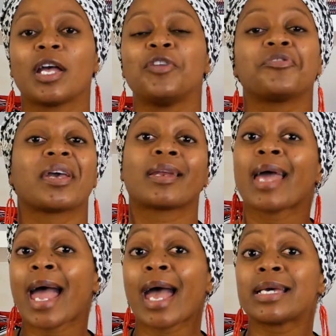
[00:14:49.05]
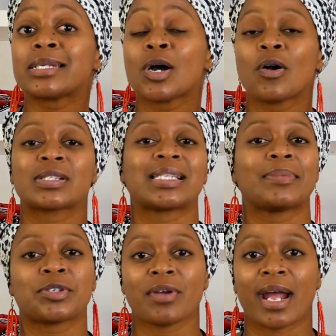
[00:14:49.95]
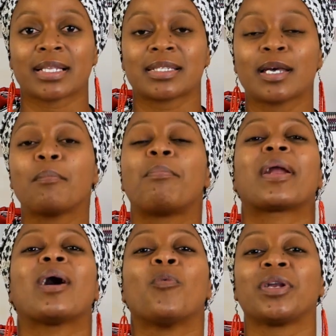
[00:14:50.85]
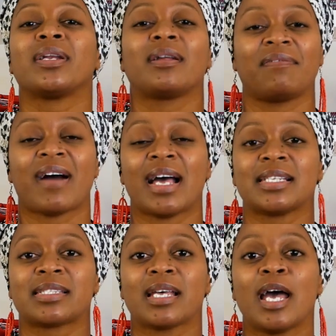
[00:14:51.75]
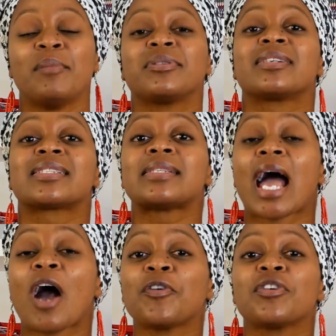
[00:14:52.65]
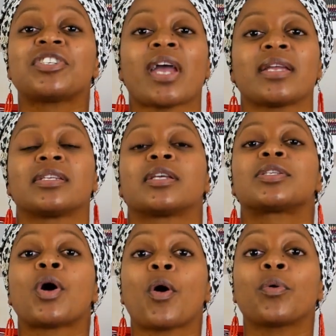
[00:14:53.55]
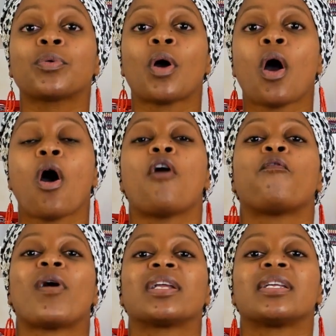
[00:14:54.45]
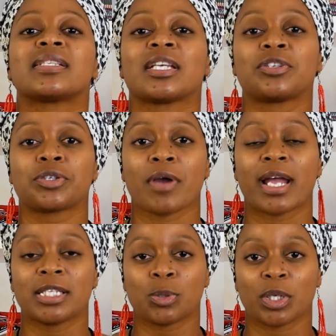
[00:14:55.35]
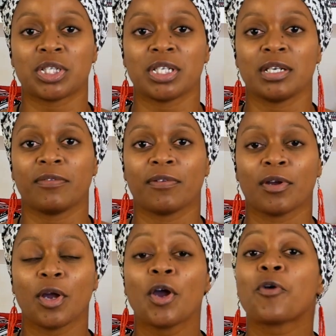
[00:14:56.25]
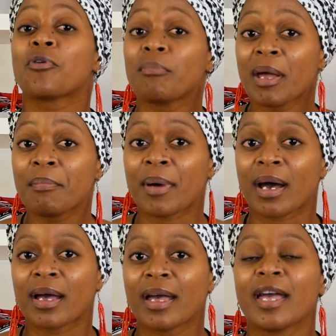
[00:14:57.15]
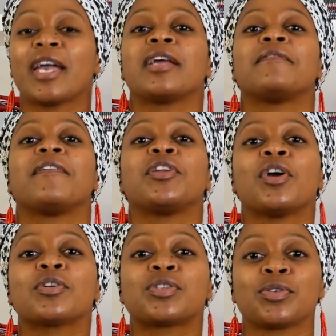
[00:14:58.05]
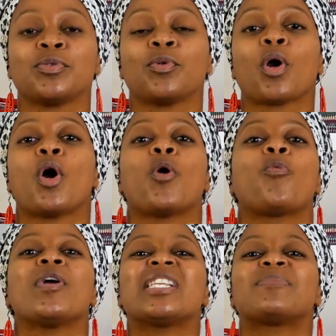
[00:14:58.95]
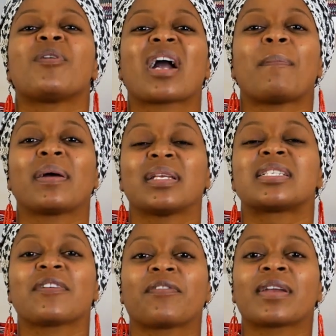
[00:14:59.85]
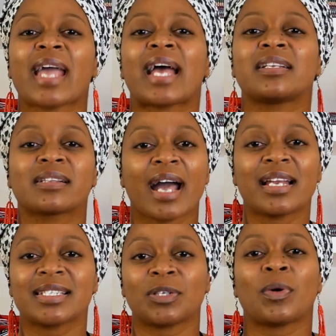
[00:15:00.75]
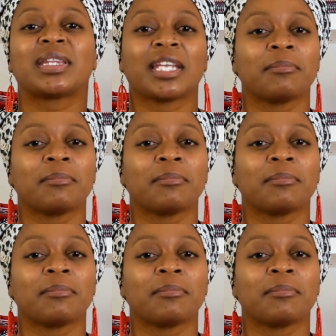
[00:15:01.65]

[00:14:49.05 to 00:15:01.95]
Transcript: You can add or subtract, but I wouldn't advise because now you're changing the tone of what it is that you're trying to achieve. Remember, in video 2, we spoke about the different candle colors and what they